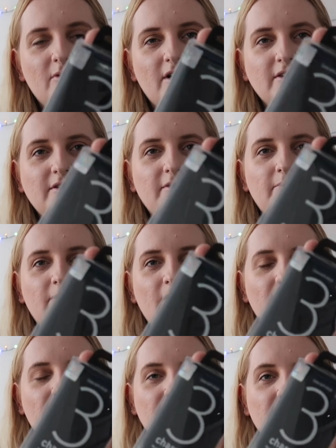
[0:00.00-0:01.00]
one.
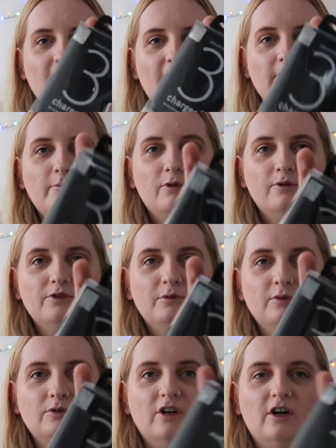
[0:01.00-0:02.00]
My
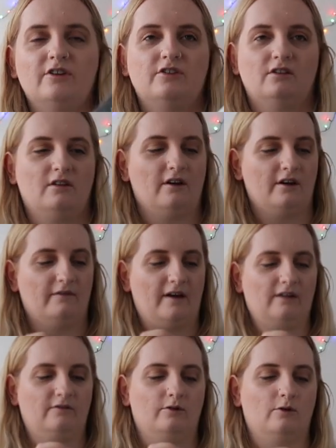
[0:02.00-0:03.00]
portable charger that I've
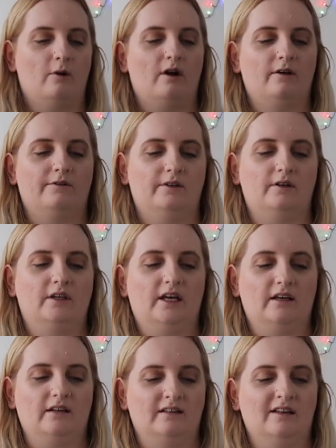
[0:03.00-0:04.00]
had for quite a few
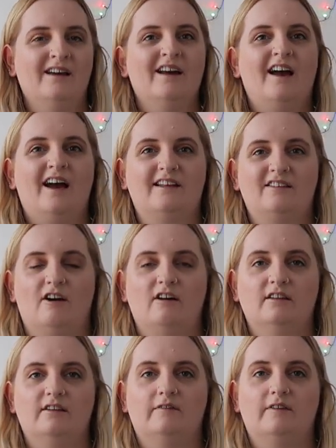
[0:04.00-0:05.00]
years has
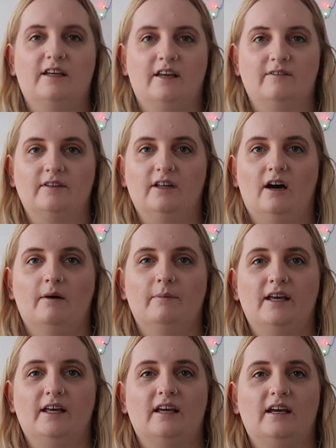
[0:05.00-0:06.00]
kind of given up.
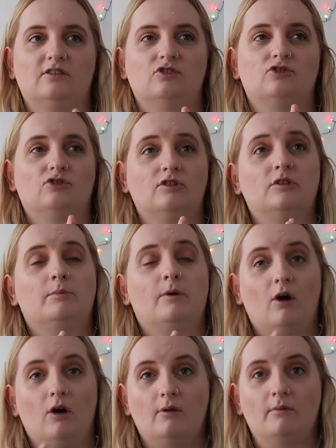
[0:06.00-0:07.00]
It gets super
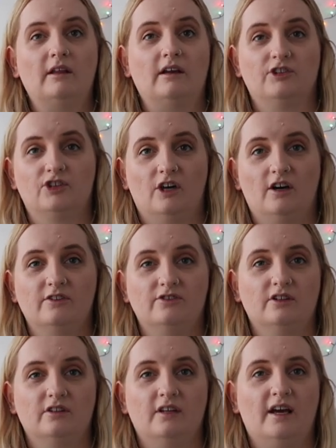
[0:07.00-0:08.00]
hot when I charge
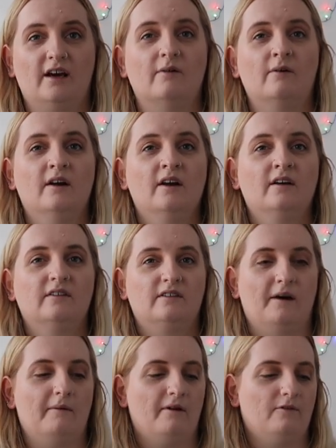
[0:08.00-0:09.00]
it now,
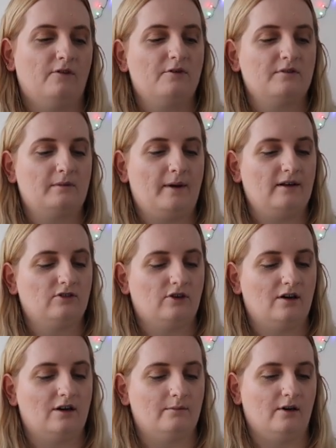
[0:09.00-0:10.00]
so I thought it was about
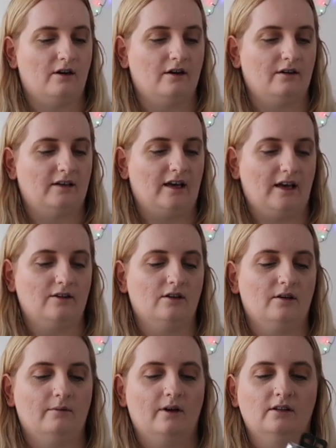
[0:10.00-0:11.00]
time I get a
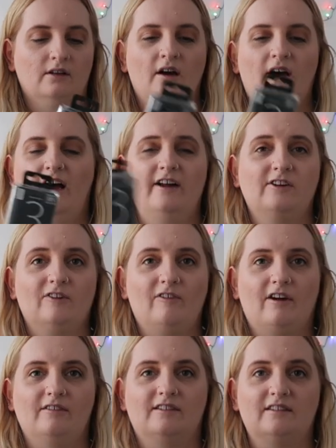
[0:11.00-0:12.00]
new one. I actually
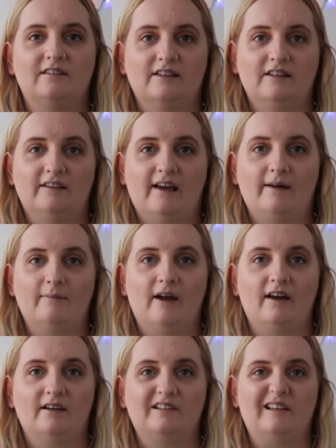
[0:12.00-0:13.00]
found this in TK
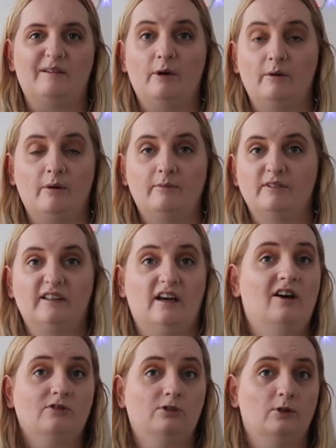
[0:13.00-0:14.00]
Maxx, and my mum was
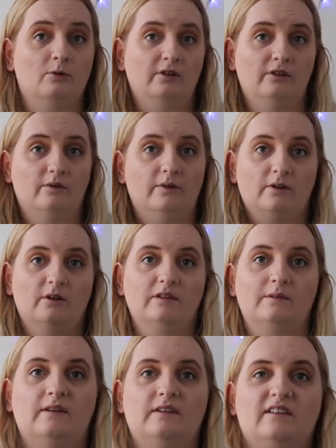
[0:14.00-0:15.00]
like, oh, do you want it for
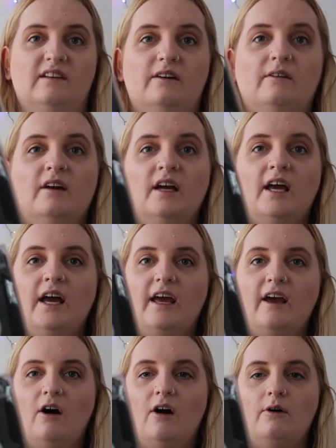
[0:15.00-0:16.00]
Christmas? So
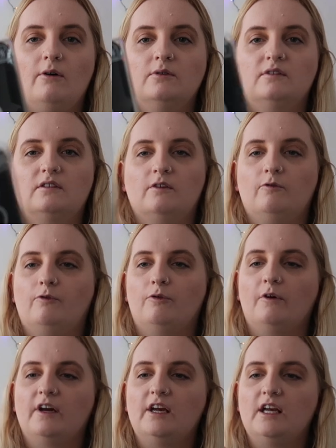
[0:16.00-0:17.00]
it holds
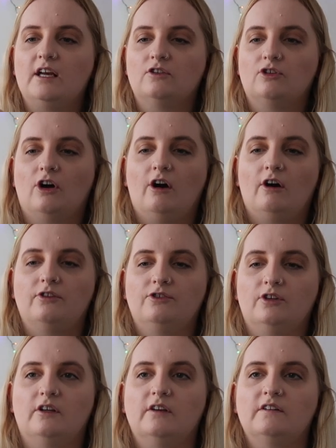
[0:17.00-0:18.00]
3
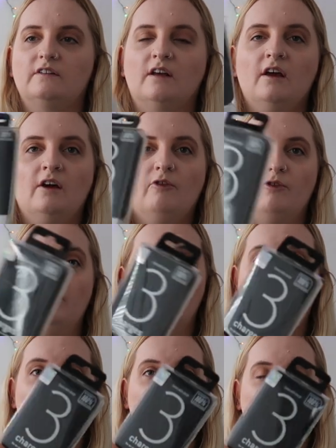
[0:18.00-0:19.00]
charges for an
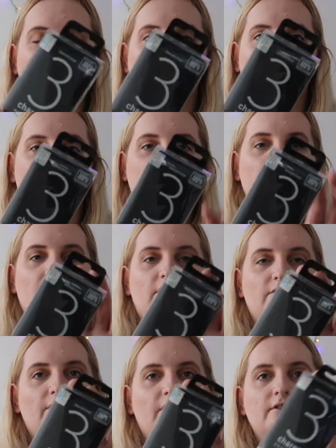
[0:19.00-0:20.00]
average
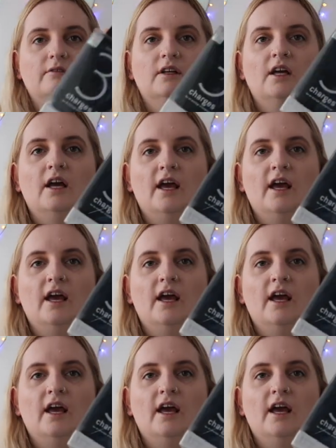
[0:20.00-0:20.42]
smartphone.